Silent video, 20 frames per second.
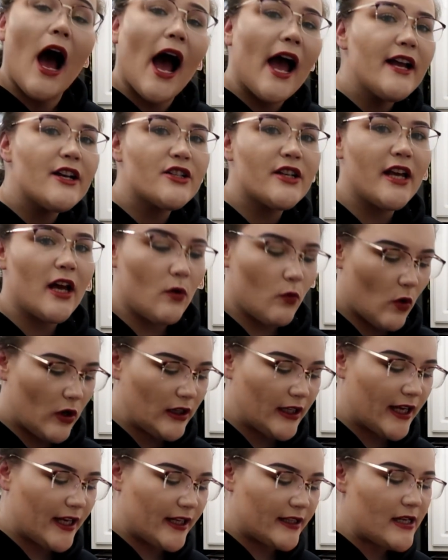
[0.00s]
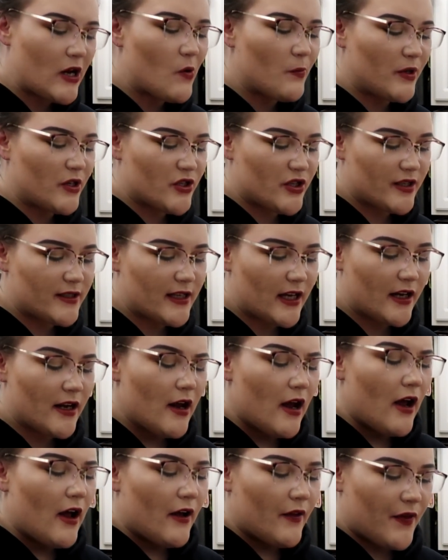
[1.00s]
I actually had one lady tell me, she said,
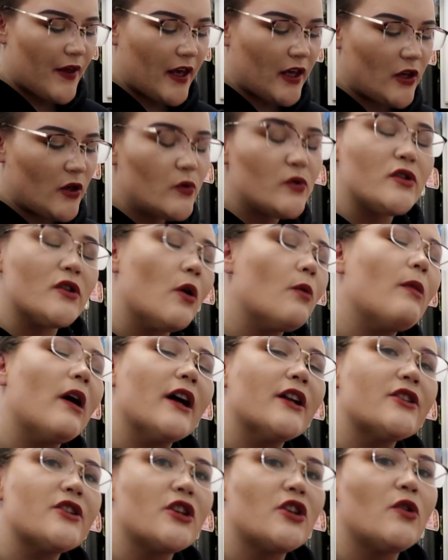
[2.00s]
Thank you so much.